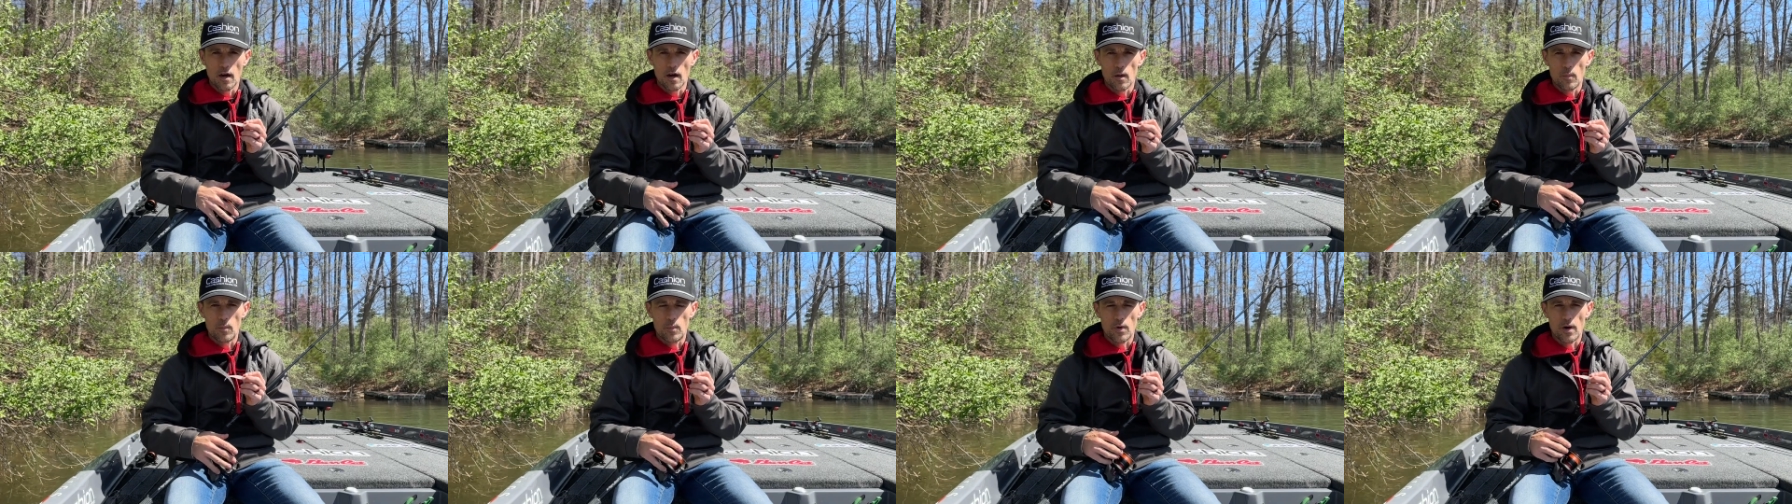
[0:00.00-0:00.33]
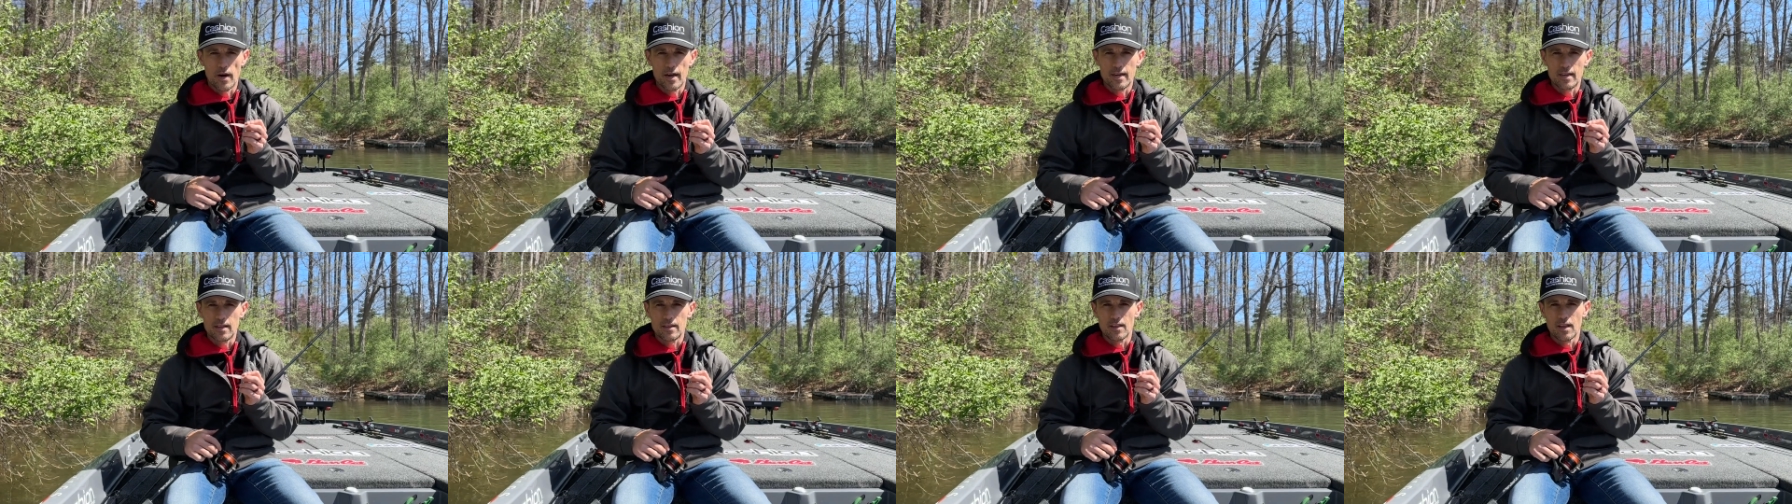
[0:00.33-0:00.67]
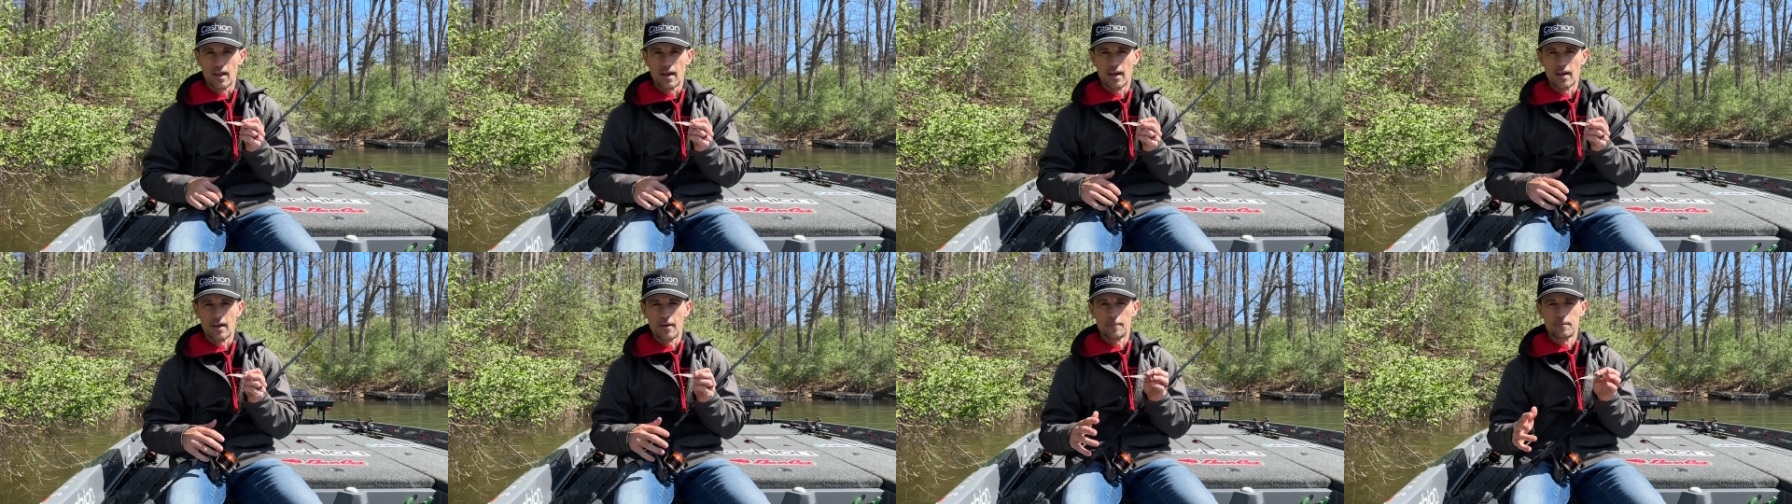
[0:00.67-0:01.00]
braided
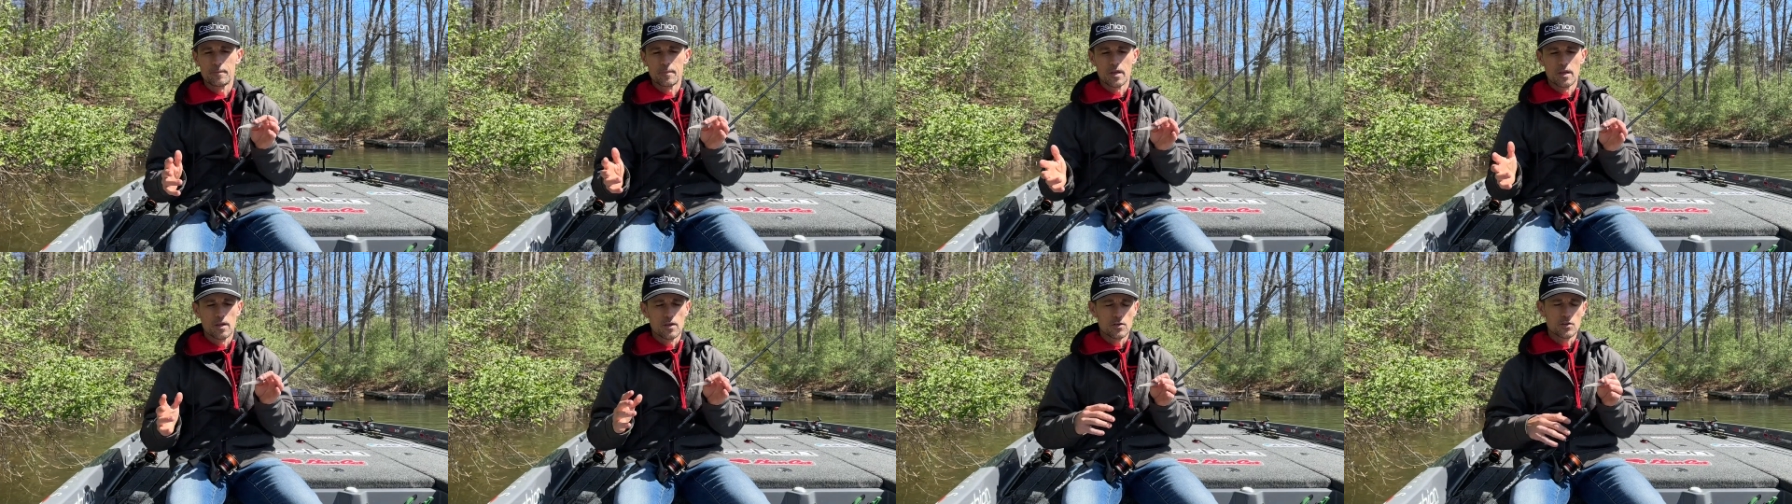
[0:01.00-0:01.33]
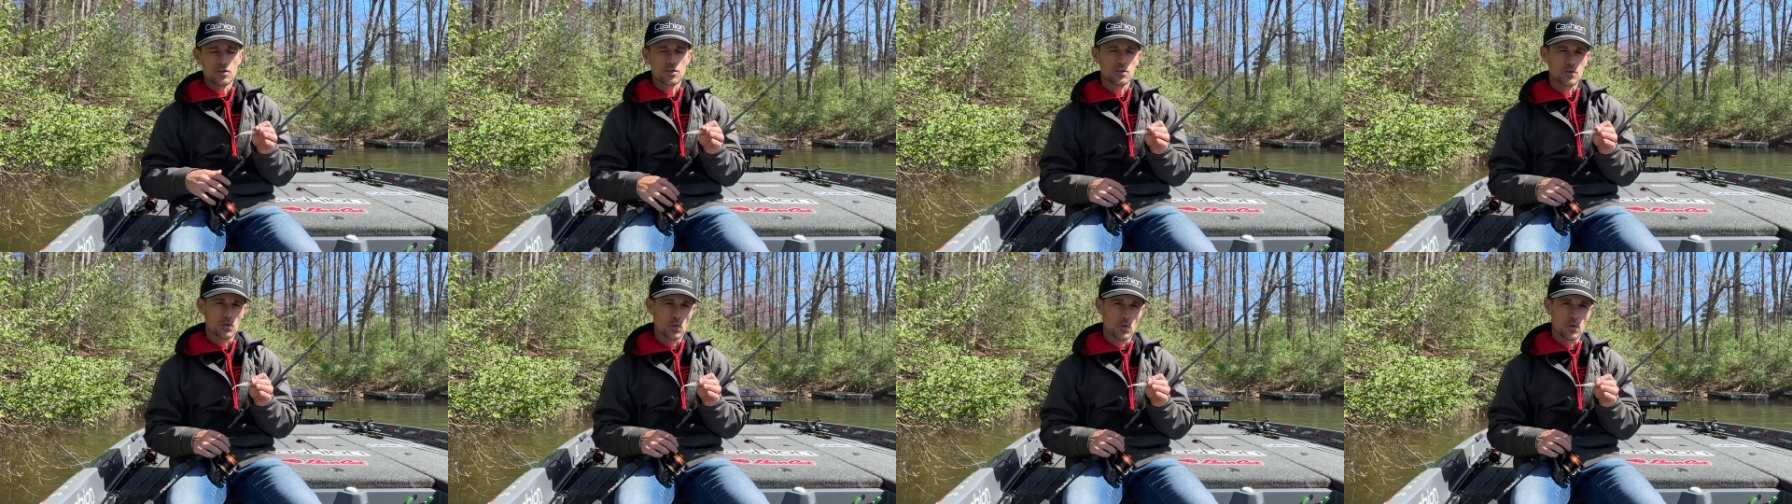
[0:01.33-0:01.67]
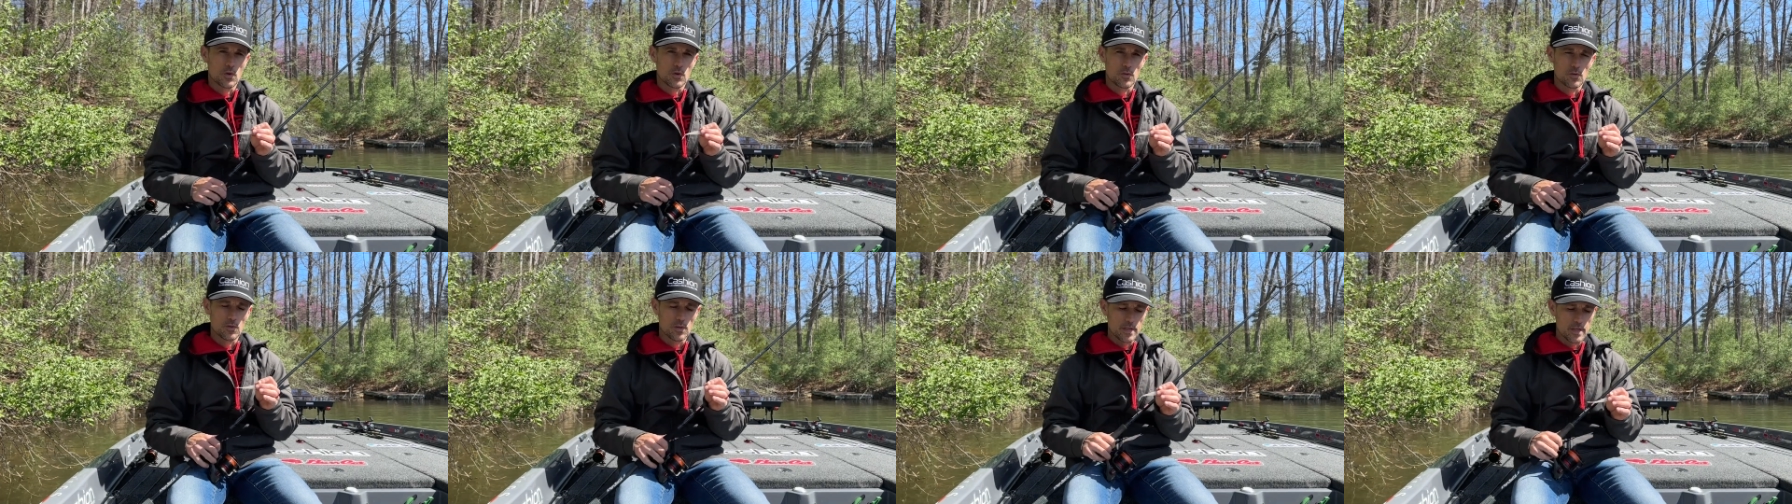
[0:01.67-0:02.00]
line.
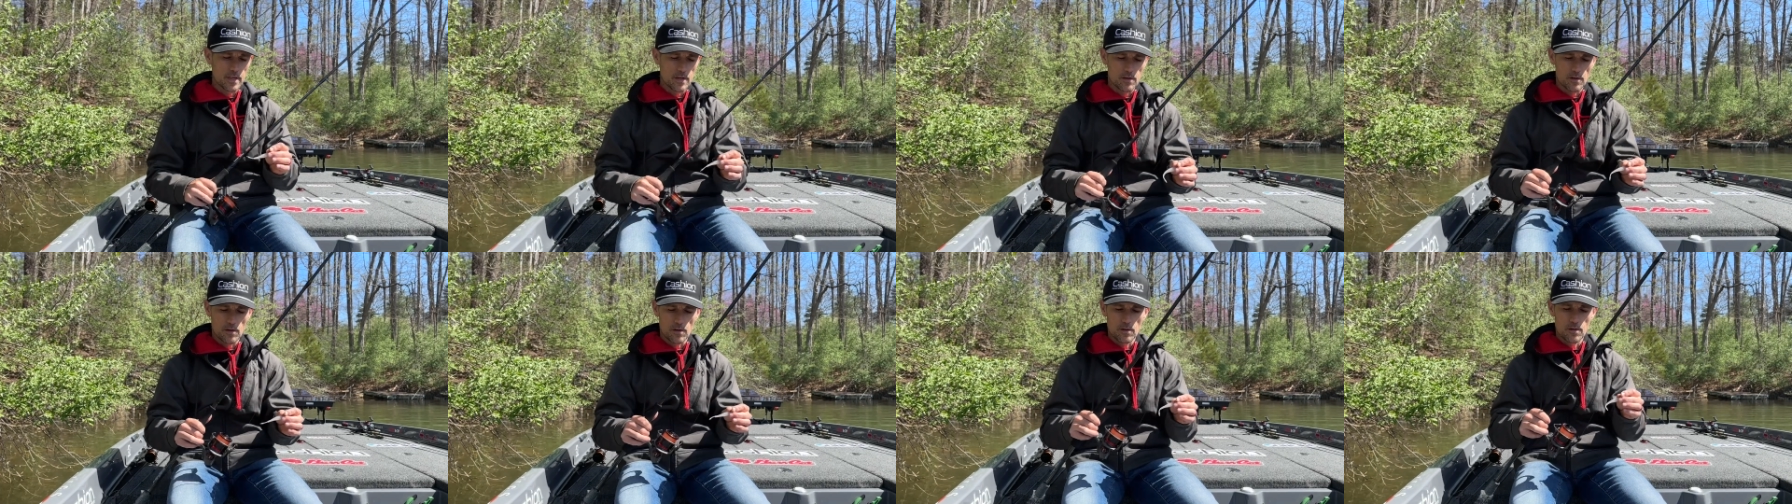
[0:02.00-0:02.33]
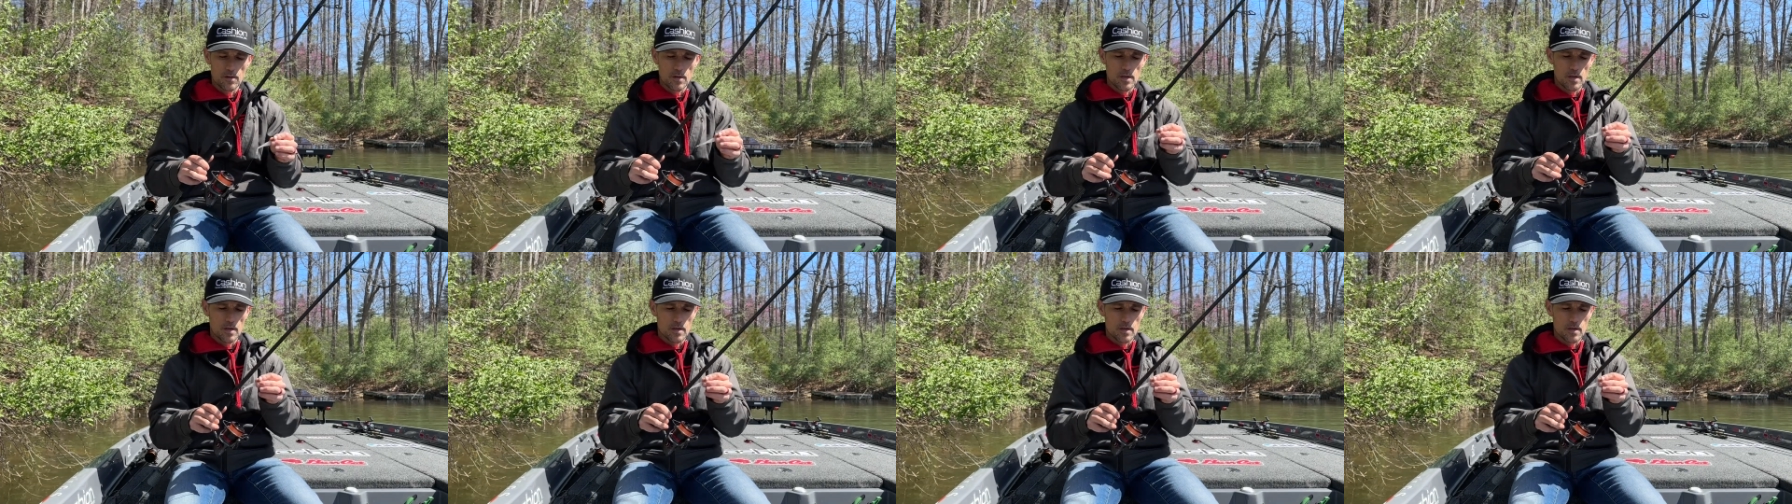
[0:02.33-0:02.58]
Shorter leader